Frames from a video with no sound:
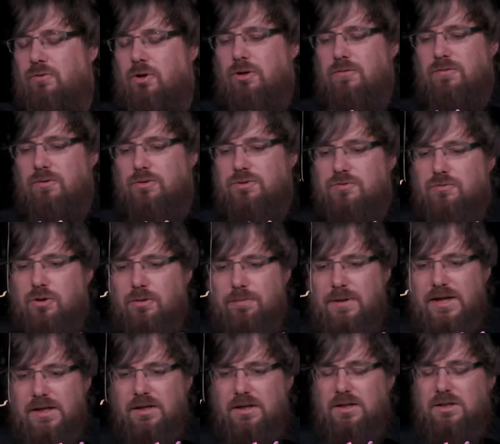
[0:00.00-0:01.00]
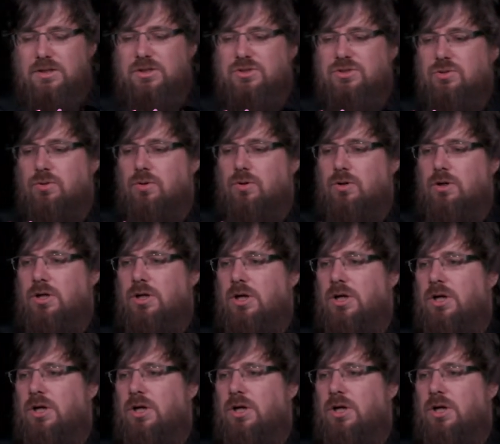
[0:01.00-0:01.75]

workflows for maintenance or